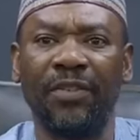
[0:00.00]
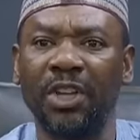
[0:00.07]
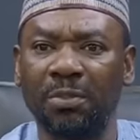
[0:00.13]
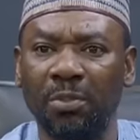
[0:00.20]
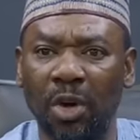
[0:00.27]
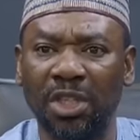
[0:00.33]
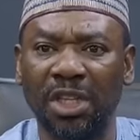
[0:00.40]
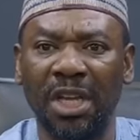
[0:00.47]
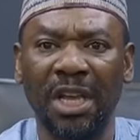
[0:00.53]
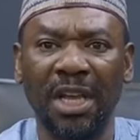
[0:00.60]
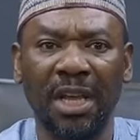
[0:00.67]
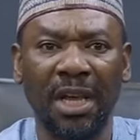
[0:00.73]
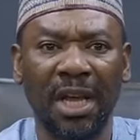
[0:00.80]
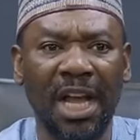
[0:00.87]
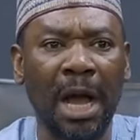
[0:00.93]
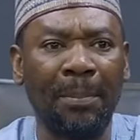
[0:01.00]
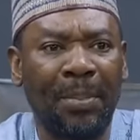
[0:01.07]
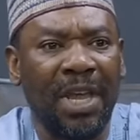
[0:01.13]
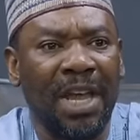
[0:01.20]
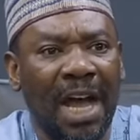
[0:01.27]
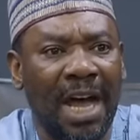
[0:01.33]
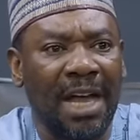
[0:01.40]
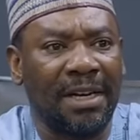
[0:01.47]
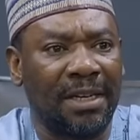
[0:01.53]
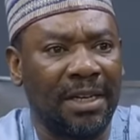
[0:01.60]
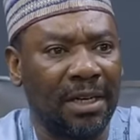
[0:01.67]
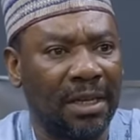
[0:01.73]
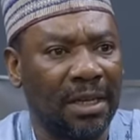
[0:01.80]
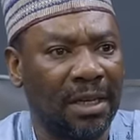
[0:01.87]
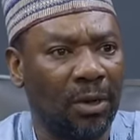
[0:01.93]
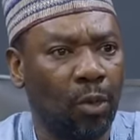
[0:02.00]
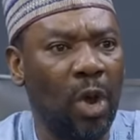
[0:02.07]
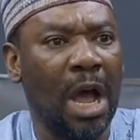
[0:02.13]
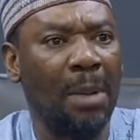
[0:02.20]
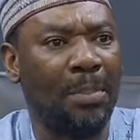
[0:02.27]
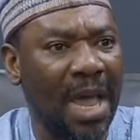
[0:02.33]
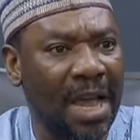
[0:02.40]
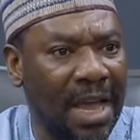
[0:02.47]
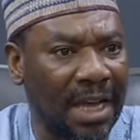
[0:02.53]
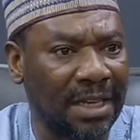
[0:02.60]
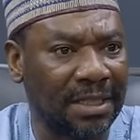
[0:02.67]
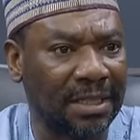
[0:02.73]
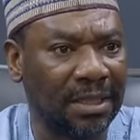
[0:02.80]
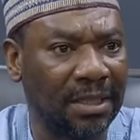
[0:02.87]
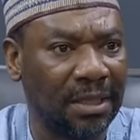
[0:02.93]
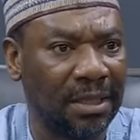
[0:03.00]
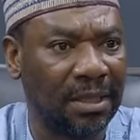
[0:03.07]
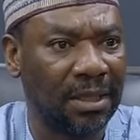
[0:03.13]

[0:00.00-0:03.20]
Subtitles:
Every small thing, cap in hand. We are beggars.